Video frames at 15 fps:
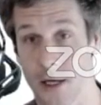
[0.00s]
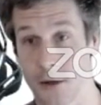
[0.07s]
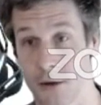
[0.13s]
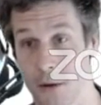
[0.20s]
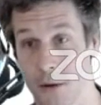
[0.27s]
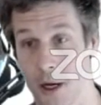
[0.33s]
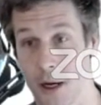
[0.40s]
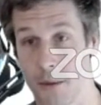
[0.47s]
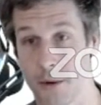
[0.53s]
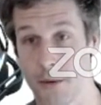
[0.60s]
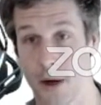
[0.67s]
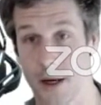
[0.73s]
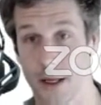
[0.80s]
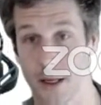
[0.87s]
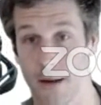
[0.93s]
robot up and
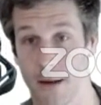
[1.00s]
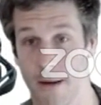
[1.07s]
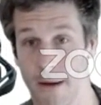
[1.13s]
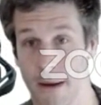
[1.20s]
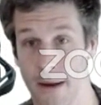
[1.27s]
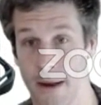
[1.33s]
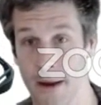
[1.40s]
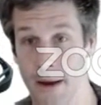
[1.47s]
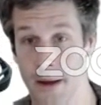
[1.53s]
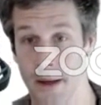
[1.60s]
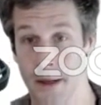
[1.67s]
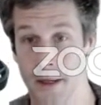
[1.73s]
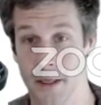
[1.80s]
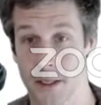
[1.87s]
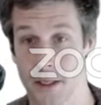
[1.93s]
running.
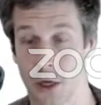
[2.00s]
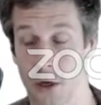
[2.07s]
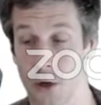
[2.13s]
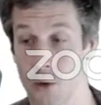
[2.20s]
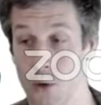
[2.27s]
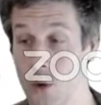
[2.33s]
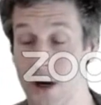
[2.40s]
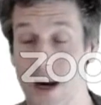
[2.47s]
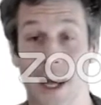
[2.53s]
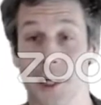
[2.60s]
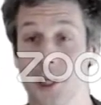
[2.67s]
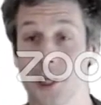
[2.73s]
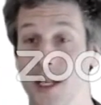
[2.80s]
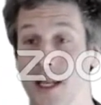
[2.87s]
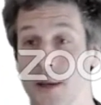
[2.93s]
So
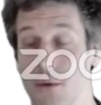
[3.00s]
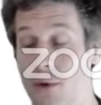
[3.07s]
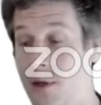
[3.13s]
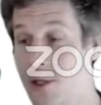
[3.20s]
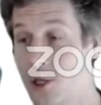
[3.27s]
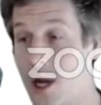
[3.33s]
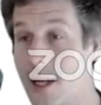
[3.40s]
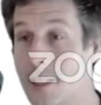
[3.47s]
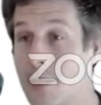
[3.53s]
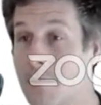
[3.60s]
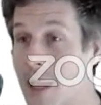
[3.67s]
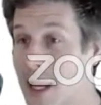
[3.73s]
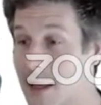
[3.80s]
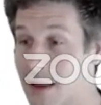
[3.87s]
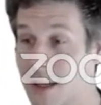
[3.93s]
we're trying to
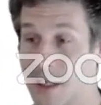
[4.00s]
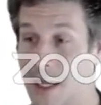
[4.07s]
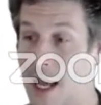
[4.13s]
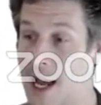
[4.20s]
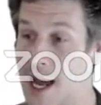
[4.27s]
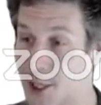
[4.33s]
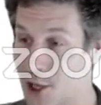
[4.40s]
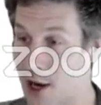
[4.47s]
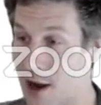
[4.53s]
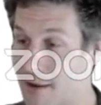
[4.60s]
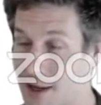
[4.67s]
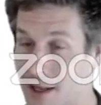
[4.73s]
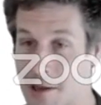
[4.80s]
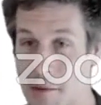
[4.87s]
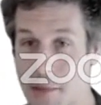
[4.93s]
make this AI
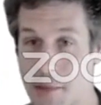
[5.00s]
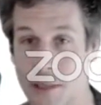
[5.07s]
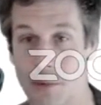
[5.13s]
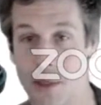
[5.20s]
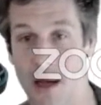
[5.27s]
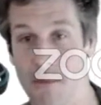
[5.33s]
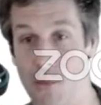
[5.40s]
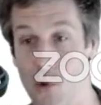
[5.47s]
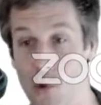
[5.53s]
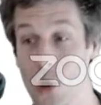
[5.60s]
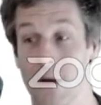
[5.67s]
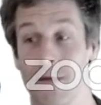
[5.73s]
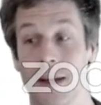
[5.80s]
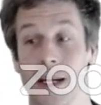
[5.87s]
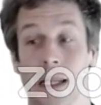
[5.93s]
driving Olympics become
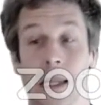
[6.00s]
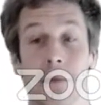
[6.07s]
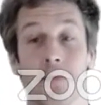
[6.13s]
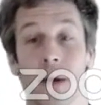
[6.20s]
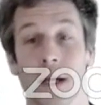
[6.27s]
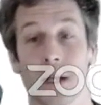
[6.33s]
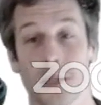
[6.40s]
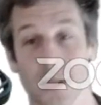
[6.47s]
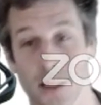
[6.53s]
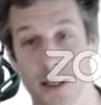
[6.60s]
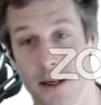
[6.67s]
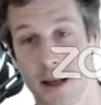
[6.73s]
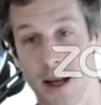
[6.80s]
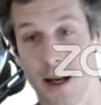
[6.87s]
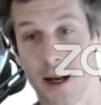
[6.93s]
more of an
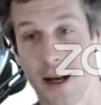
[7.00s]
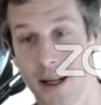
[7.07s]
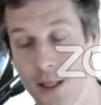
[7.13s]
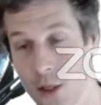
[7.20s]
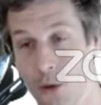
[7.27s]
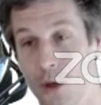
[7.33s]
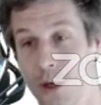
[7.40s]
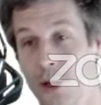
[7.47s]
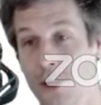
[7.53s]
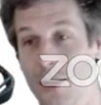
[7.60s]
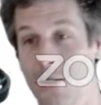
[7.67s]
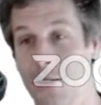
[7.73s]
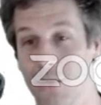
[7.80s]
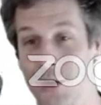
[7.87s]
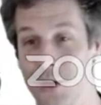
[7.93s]
Olympics. So we're
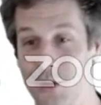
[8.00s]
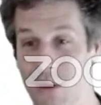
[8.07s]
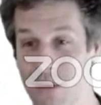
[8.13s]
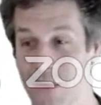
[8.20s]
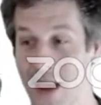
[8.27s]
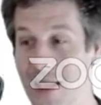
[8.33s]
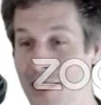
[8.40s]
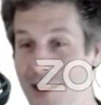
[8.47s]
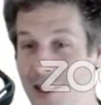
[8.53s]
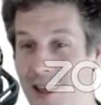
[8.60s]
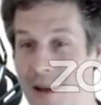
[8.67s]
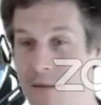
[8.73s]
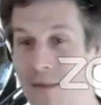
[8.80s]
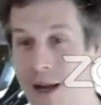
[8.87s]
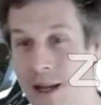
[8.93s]
looking for new events
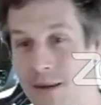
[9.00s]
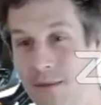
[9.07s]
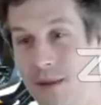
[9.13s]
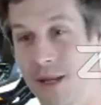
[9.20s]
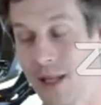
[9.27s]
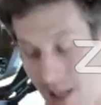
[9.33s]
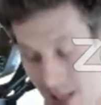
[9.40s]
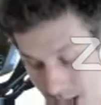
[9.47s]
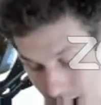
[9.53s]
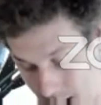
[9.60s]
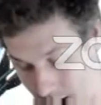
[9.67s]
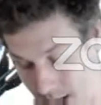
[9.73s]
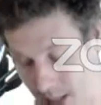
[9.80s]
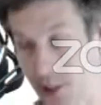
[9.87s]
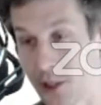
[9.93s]
that might be
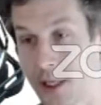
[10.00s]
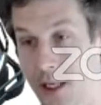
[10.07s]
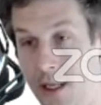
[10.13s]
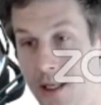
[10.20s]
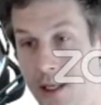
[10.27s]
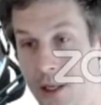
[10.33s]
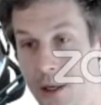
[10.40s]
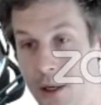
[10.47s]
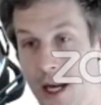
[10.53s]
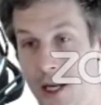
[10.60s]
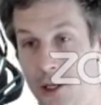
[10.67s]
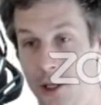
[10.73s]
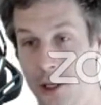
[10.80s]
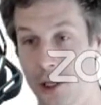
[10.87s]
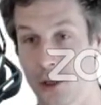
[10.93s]
interested to
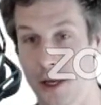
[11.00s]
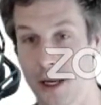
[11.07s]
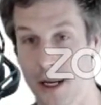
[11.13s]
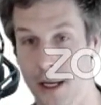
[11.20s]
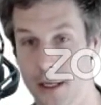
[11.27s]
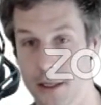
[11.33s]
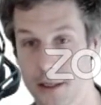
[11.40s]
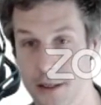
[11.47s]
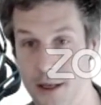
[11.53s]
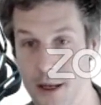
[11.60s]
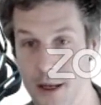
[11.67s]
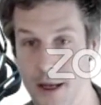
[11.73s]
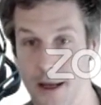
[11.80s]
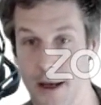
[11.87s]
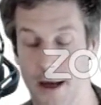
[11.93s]
actually join us.
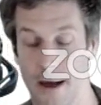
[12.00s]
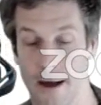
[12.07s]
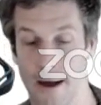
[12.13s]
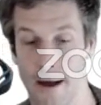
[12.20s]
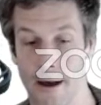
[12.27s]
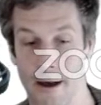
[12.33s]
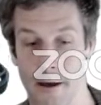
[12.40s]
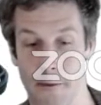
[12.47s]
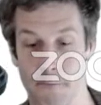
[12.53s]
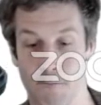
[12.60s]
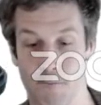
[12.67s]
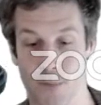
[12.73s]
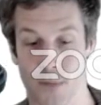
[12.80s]
At